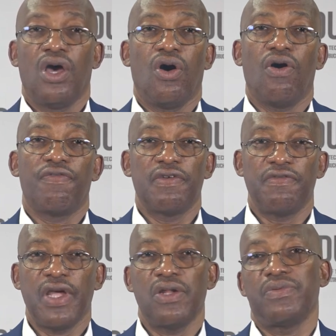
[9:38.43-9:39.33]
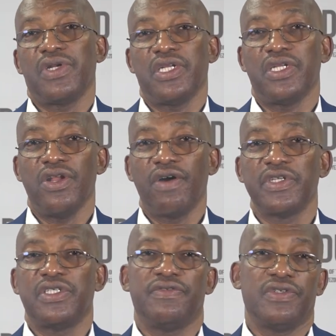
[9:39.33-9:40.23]
offer valuable and
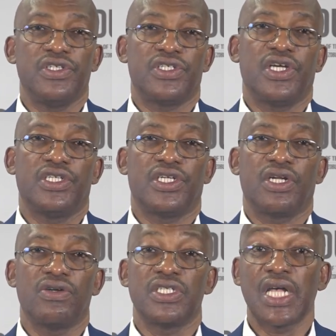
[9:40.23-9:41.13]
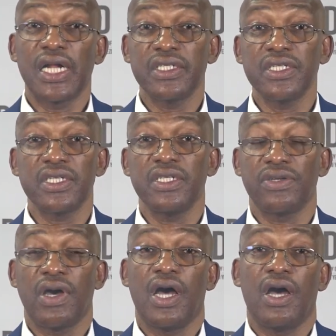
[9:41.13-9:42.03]
innovative research and consultancy
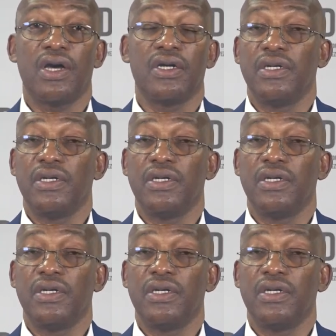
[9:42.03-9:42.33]
to our